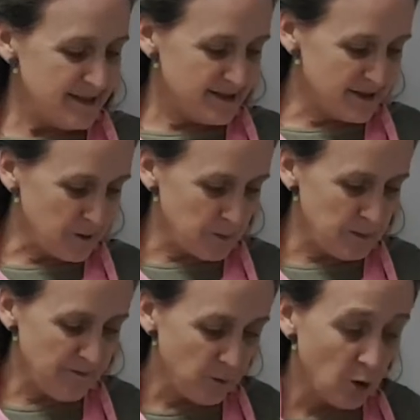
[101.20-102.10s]
So
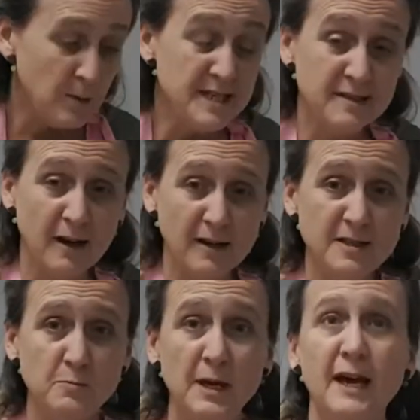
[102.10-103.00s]
before we start,
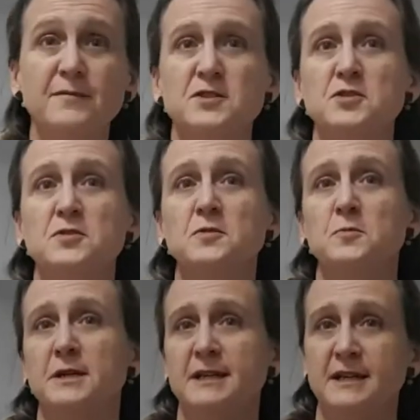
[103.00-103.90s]
we have to
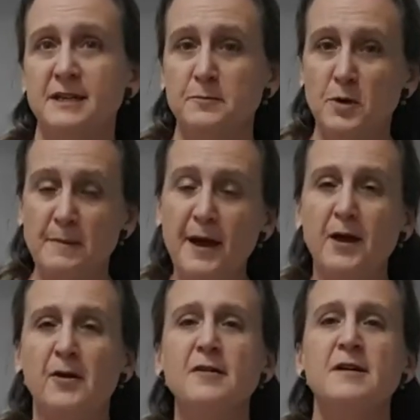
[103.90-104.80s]

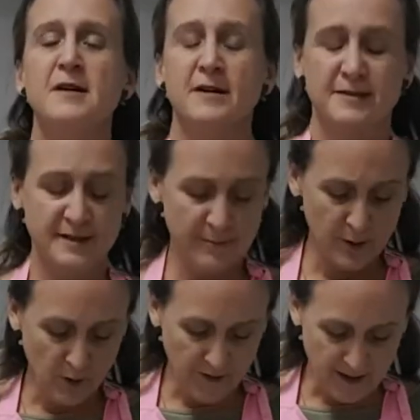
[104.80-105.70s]
prepare
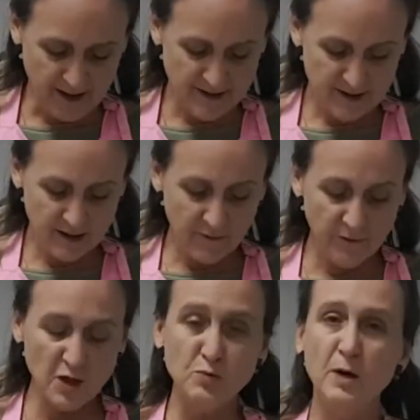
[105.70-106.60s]
several things. The
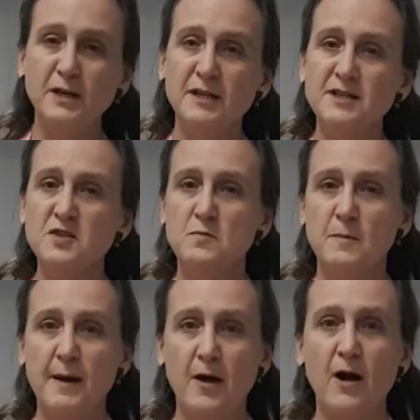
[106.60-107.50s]
first one is to
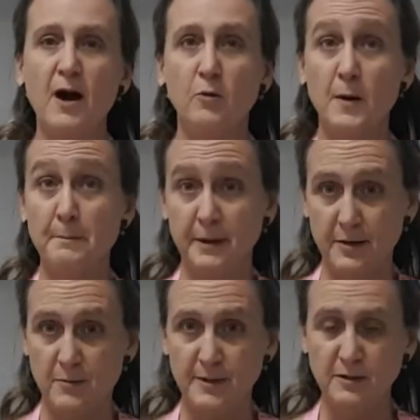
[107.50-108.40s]
prepare our
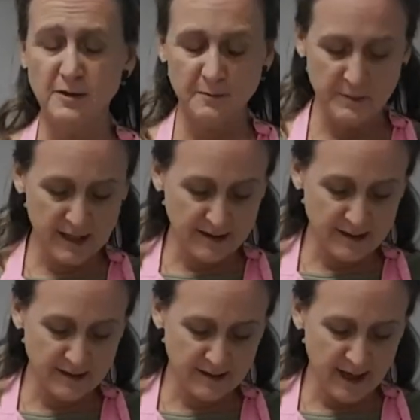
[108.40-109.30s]
buttermilk because
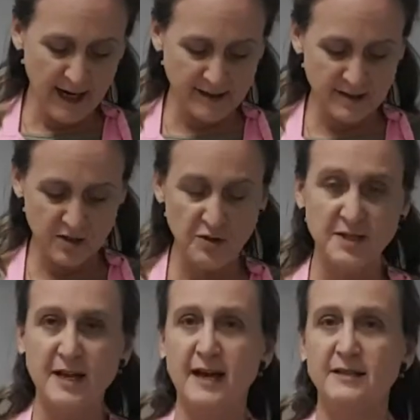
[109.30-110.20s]
it has to
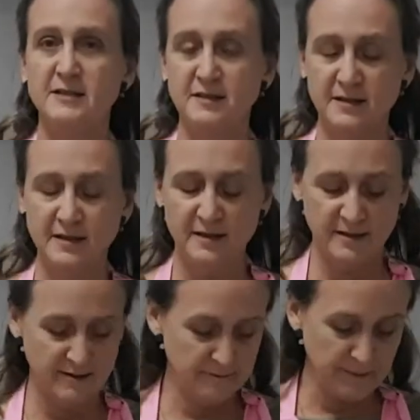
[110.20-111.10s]
stand,
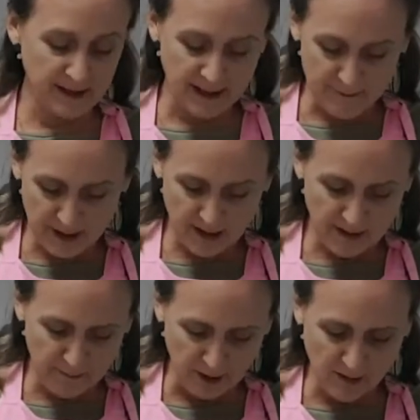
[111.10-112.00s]
the lemon and
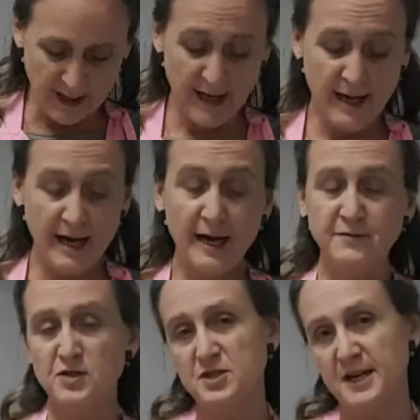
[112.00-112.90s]
the milk have
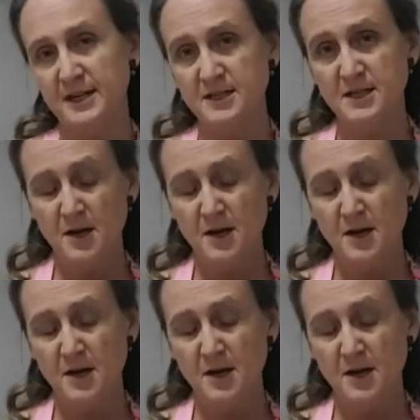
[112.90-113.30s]
to stand